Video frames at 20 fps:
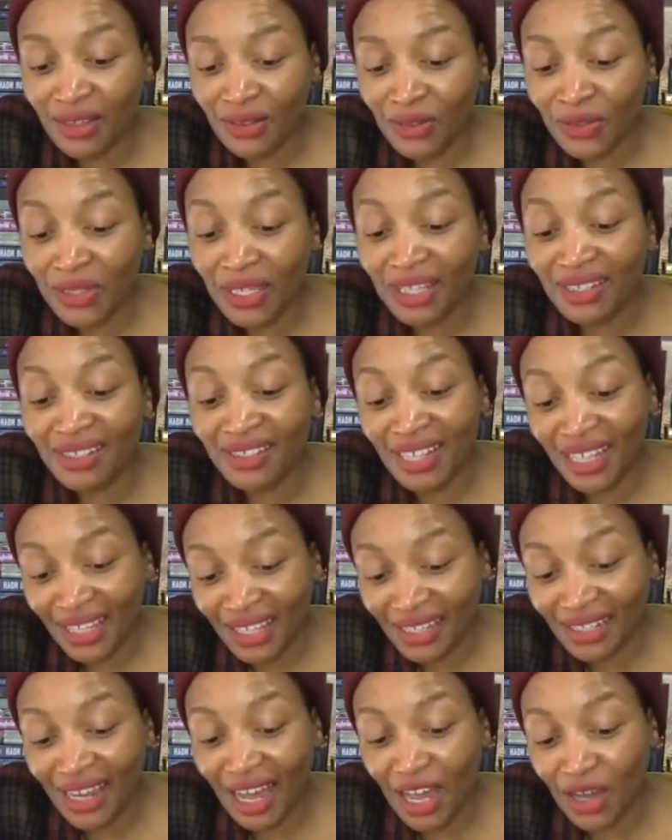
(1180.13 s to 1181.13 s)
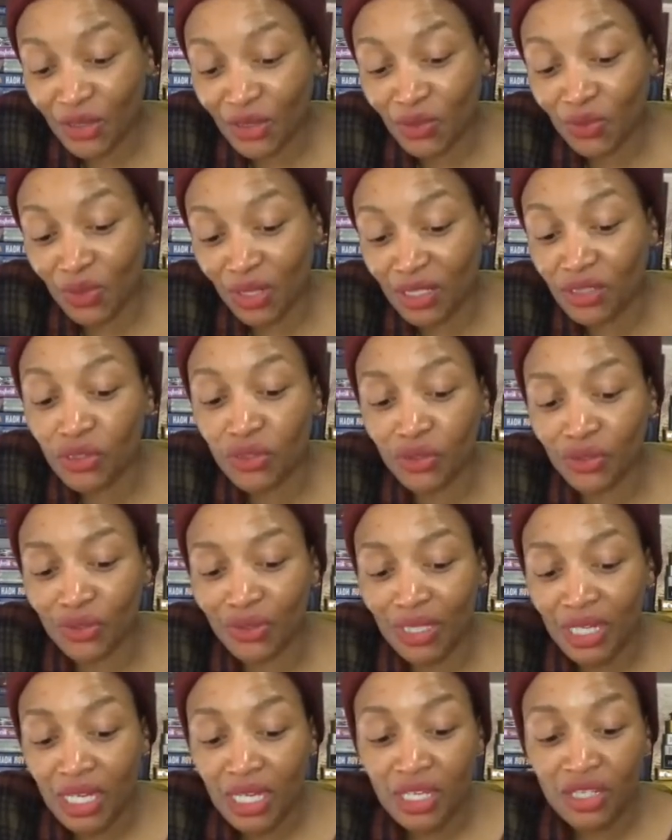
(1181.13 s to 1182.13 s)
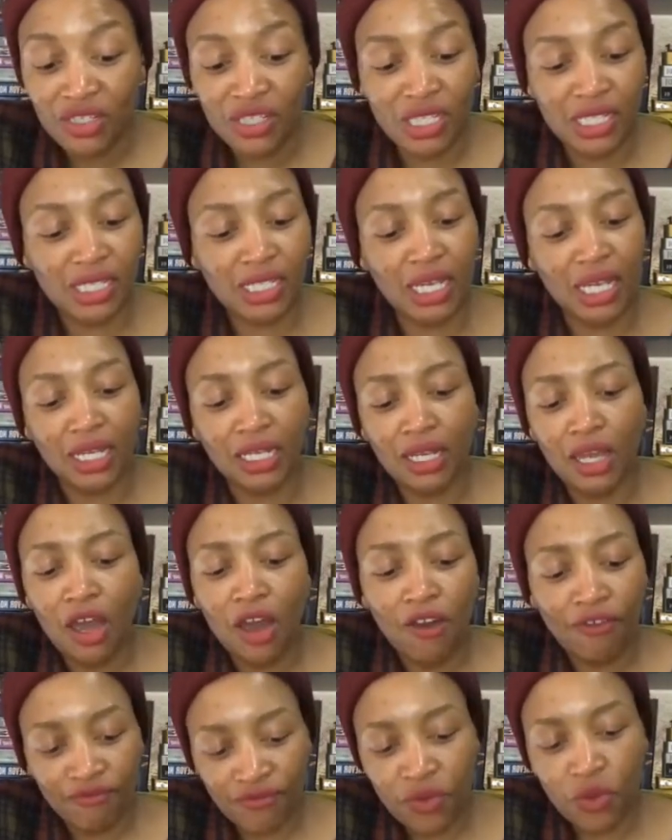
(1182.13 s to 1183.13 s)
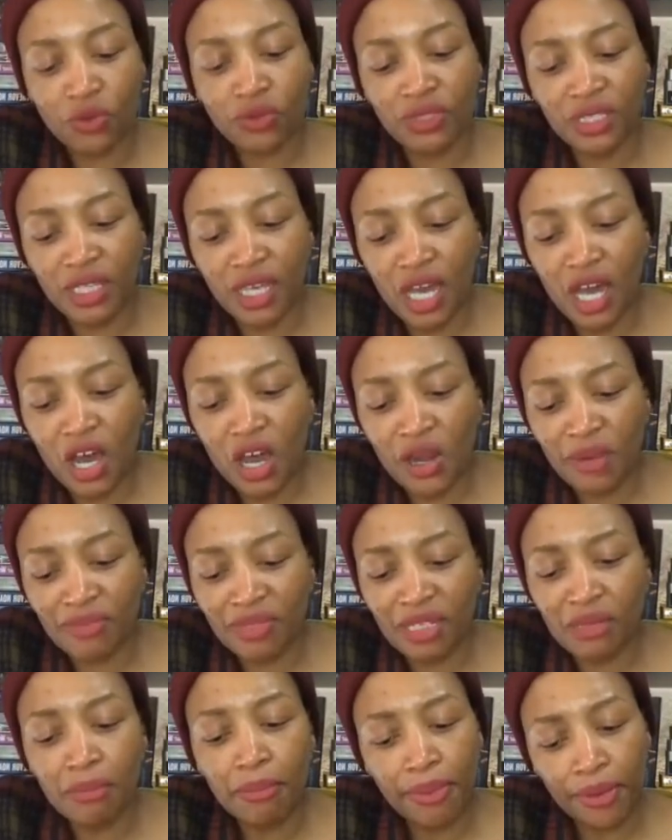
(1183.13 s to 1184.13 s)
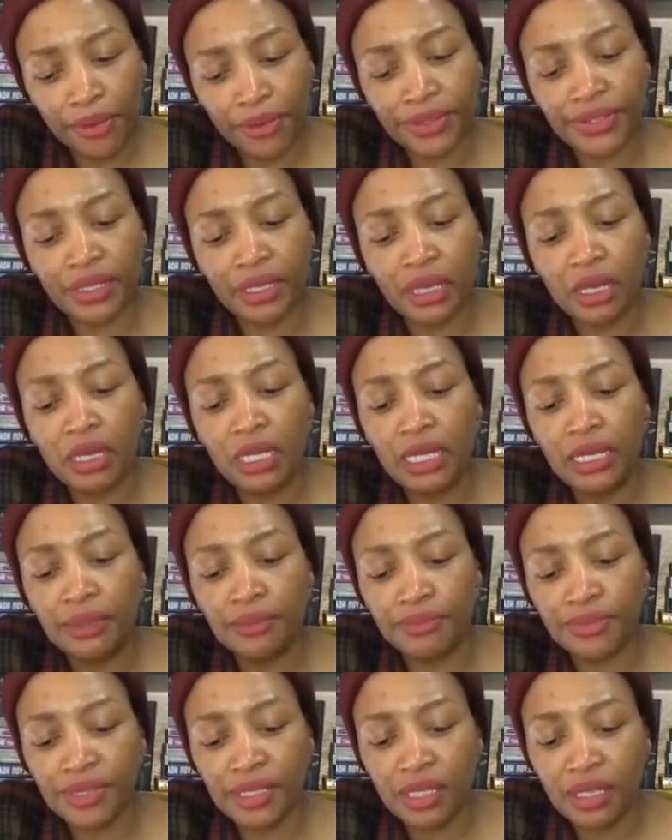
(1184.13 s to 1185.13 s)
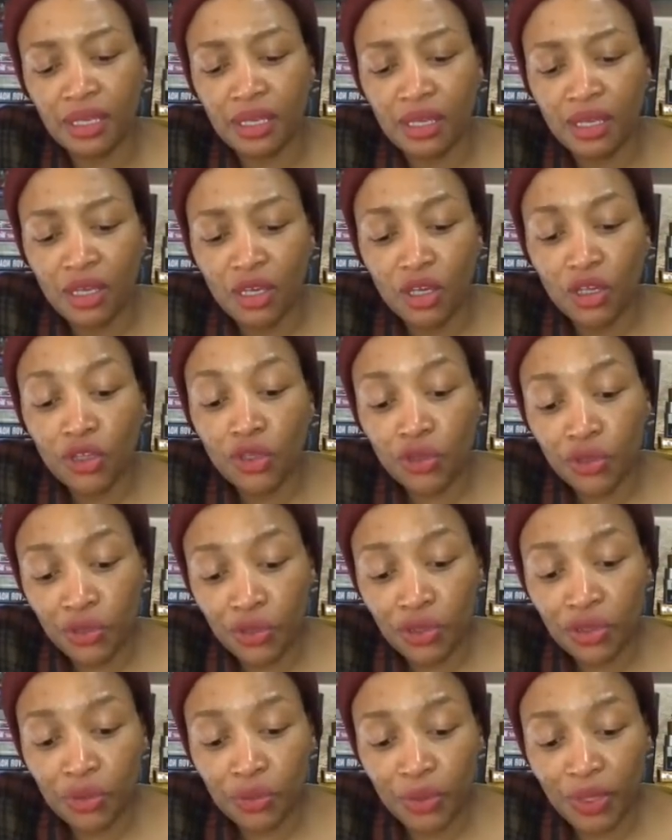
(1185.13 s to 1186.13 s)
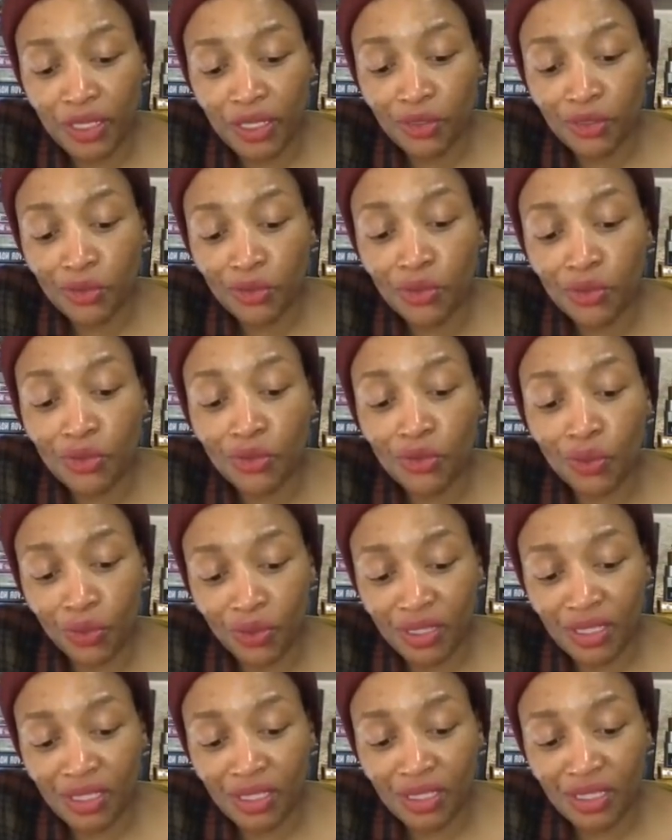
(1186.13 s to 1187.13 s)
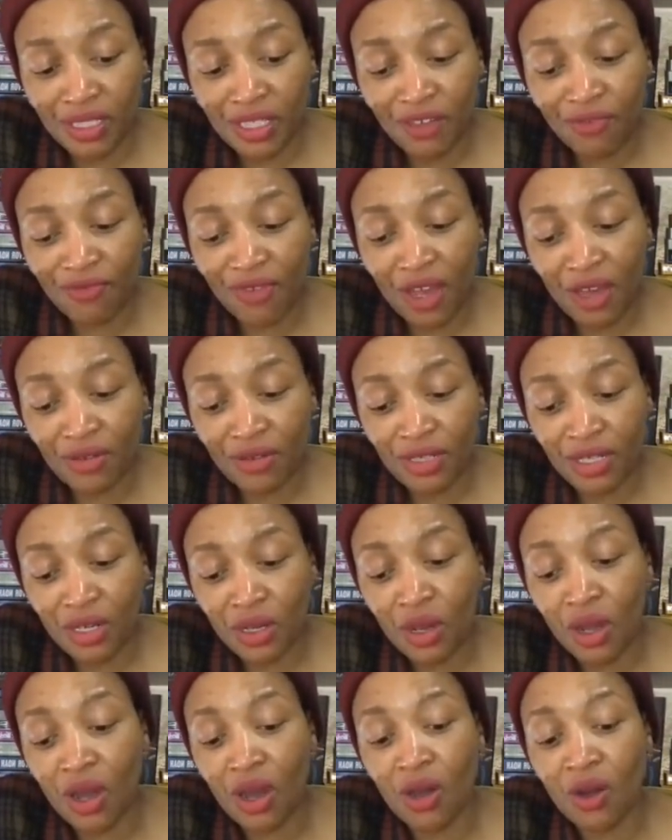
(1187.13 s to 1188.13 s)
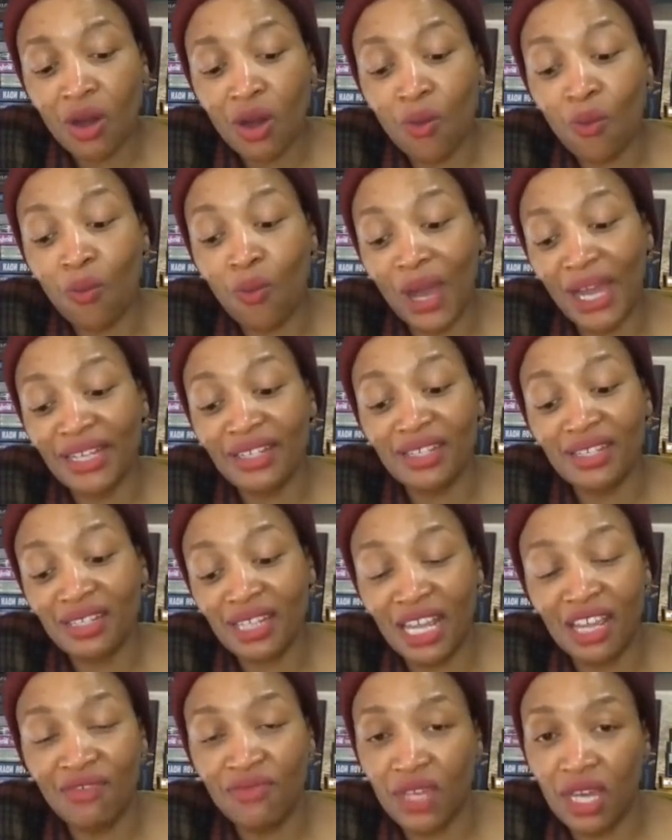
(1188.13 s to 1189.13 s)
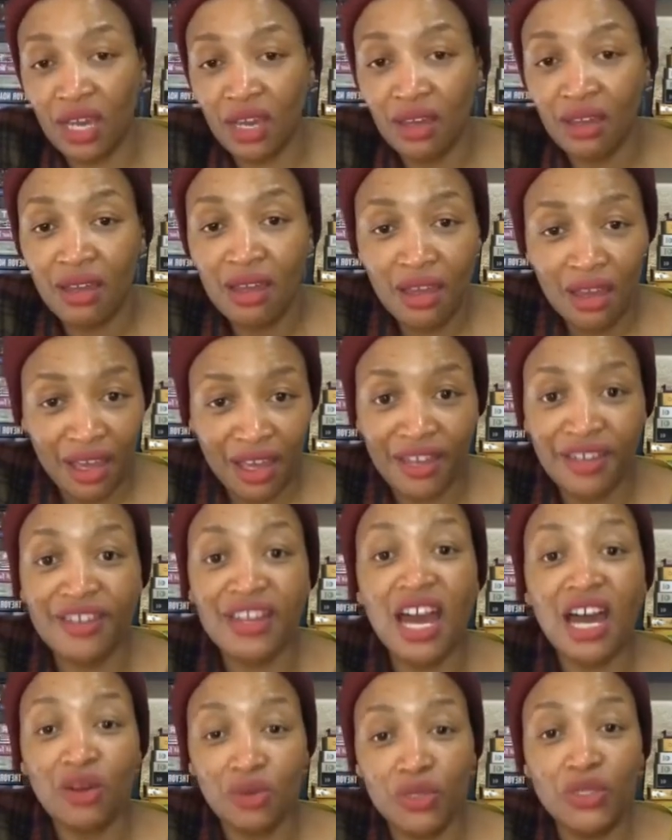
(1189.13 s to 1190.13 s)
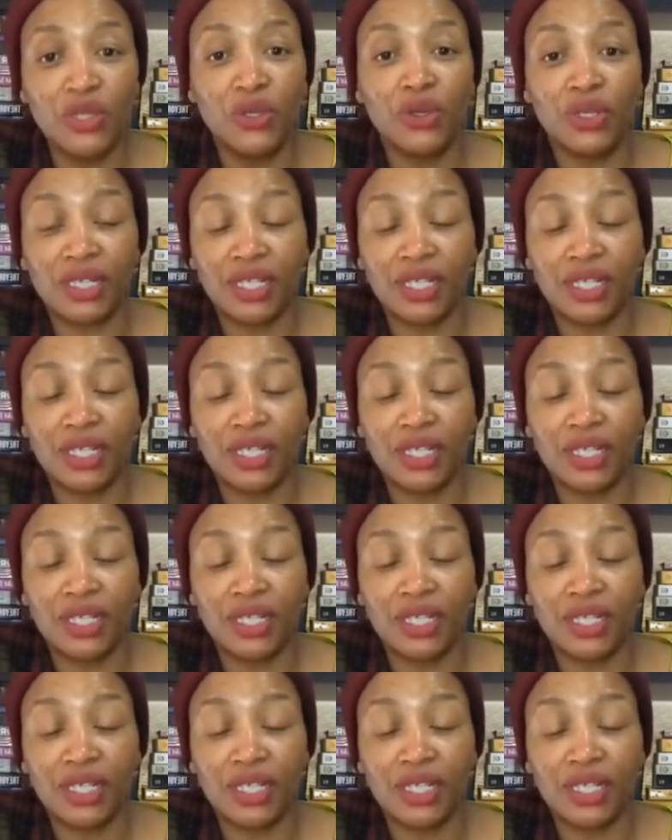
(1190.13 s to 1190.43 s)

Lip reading: take it how you want to, she said, folding her arms and pursing her lips. You're the one who thought she found her white savior, and now look.